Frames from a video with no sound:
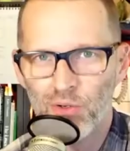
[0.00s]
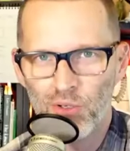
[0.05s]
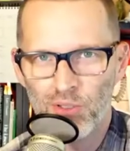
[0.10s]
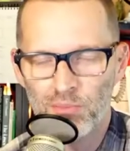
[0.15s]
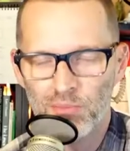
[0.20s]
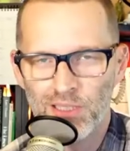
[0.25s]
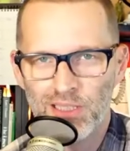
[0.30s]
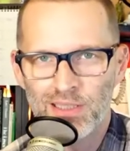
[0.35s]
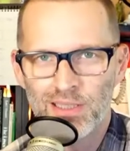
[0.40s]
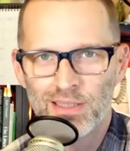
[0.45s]

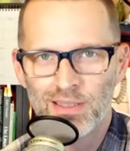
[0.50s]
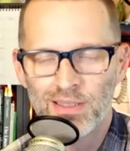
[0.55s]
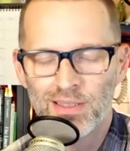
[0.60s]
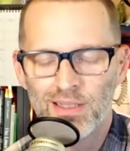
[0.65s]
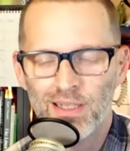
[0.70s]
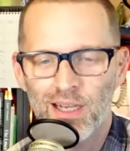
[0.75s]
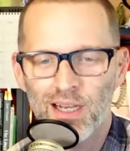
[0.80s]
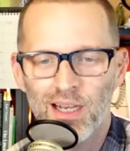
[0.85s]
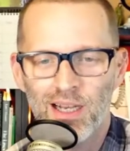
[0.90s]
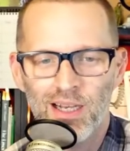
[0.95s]
ointment.
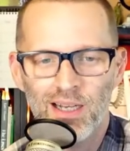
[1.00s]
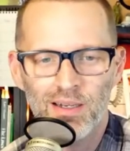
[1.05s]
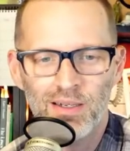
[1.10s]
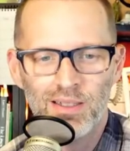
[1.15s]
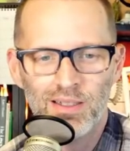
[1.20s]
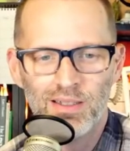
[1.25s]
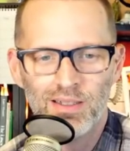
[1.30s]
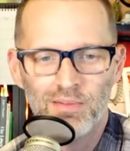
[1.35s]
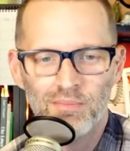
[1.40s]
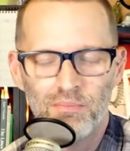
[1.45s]
Uh,
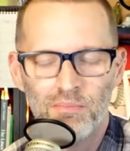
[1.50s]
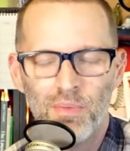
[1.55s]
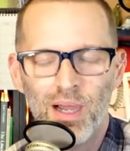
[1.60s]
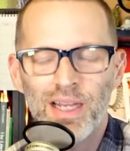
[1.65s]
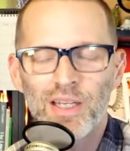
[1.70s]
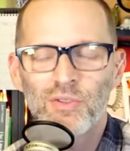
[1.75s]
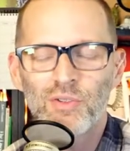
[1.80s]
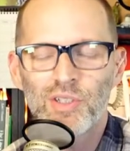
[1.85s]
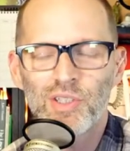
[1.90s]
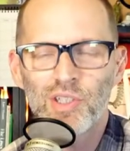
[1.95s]

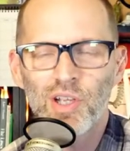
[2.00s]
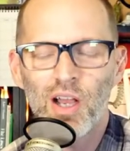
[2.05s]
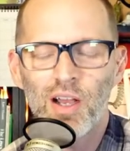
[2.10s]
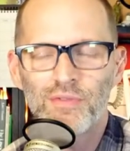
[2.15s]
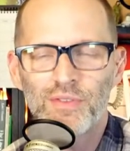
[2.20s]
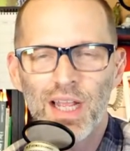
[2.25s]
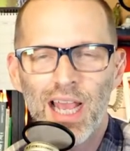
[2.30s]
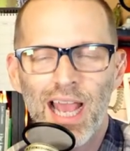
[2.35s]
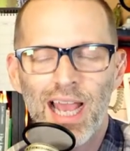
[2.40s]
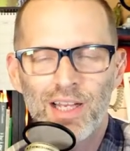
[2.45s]

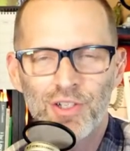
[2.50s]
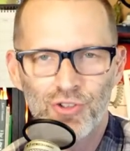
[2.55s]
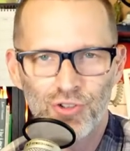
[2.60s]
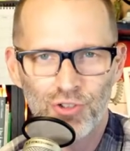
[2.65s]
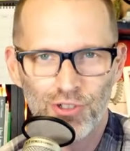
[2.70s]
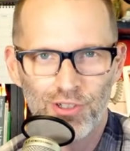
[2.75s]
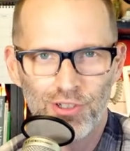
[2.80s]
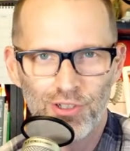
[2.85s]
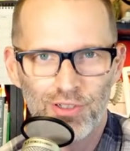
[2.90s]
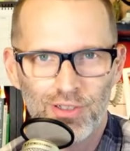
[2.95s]
Microsoft
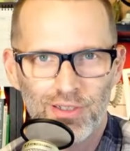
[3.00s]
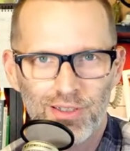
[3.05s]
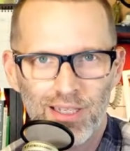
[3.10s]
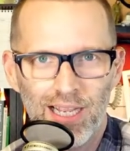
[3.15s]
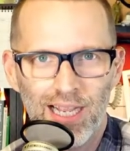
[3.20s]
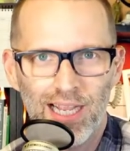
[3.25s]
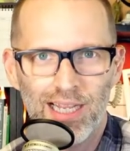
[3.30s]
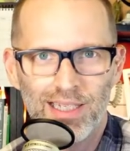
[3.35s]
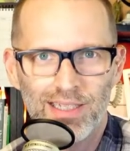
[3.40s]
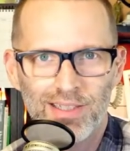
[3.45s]
Azure
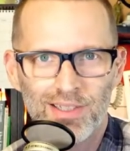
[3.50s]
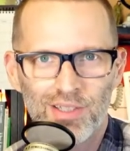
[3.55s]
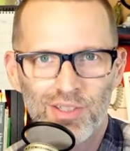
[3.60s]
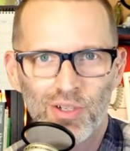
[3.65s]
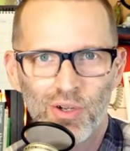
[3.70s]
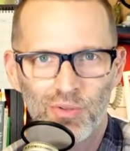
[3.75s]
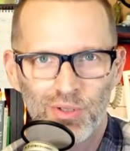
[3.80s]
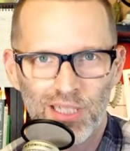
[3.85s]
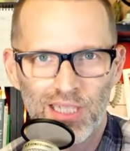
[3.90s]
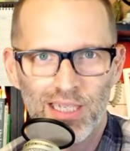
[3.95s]
and
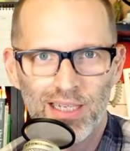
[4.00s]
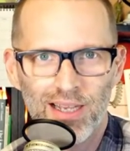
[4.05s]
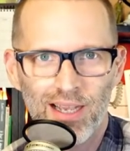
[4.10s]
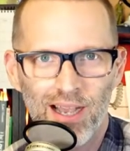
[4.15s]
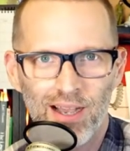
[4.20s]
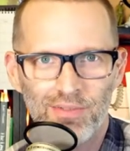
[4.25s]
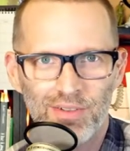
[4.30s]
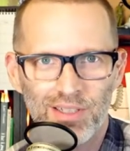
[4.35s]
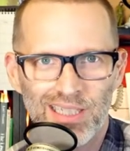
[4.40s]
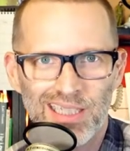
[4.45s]
Sony
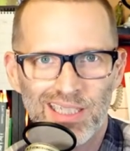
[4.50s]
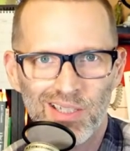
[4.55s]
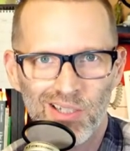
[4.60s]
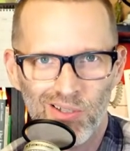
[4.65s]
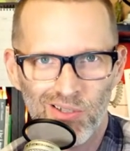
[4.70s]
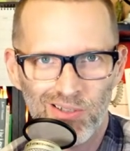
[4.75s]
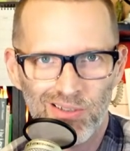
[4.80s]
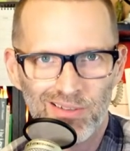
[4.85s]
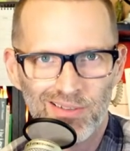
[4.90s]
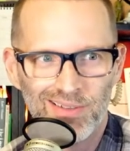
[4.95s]
have a
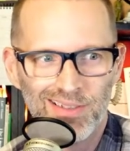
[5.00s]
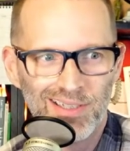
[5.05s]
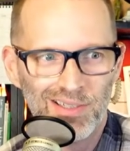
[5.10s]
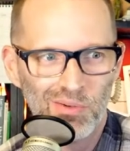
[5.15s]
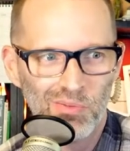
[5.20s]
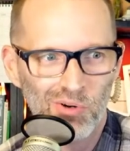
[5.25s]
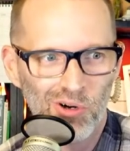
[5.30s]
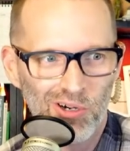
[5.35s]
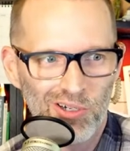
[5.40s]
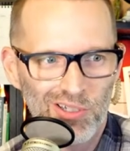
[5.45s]
deal in
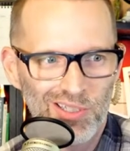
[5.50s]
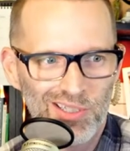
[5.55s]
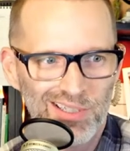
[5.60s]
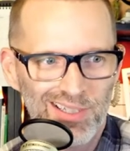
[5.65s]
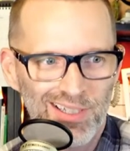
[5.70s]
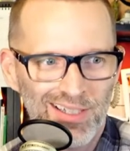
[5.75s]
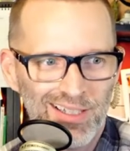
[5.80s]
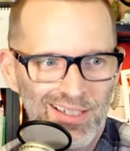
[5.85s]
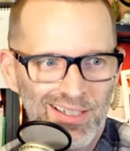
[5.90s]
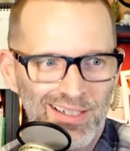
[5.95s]
the works.
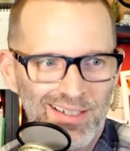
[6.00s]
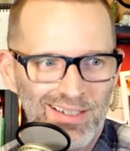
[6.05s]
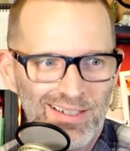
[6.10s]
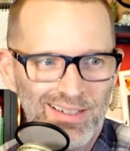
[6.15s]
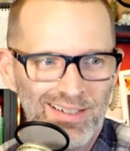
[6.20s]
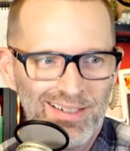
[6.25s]
Yeah.